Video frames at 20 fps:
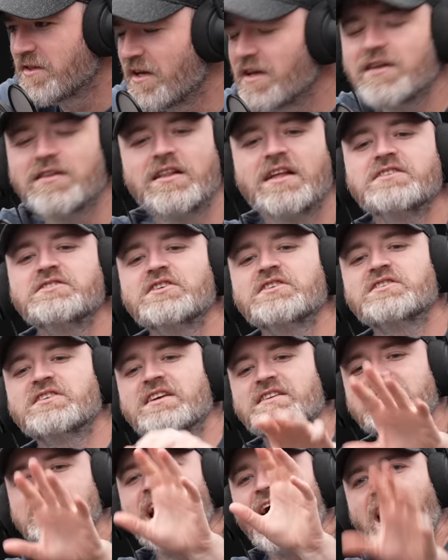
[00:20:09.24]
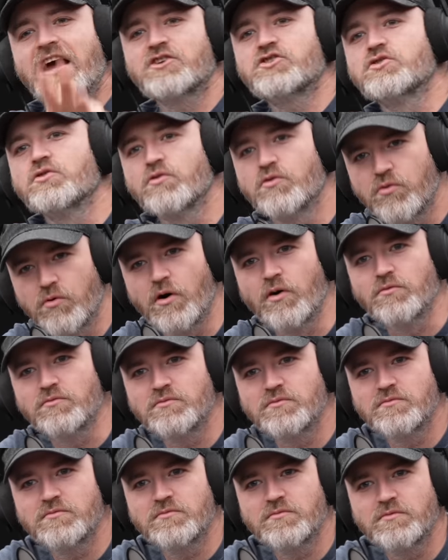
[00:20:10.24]
Let's just get the actual quote.
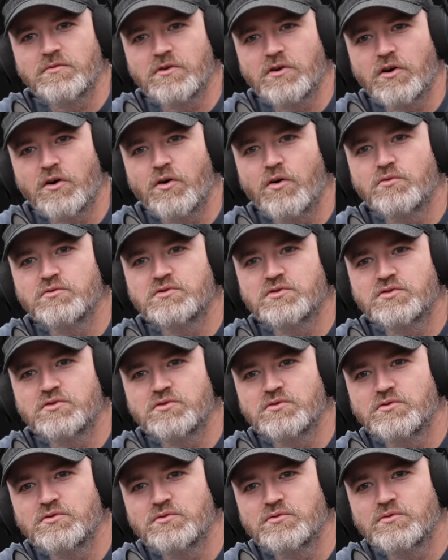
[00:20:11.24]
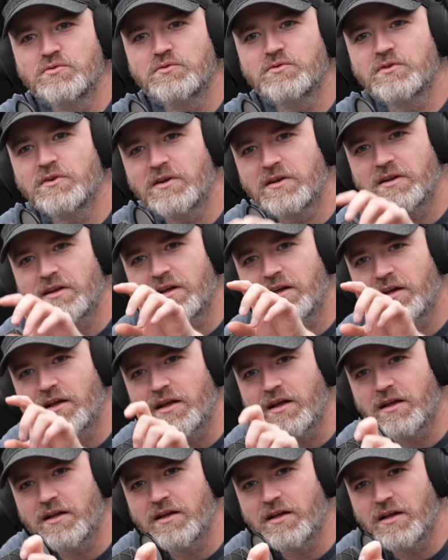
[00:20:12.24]
Go to
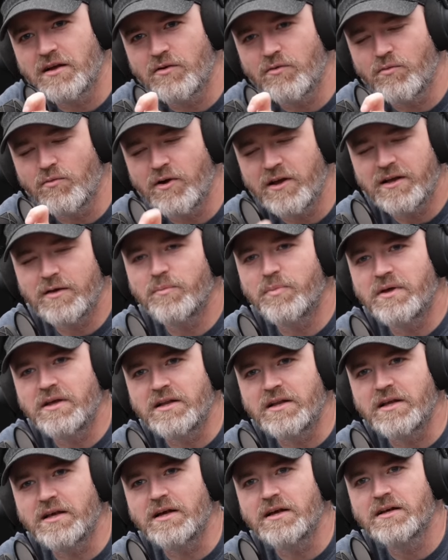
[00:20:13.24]
Wikipedia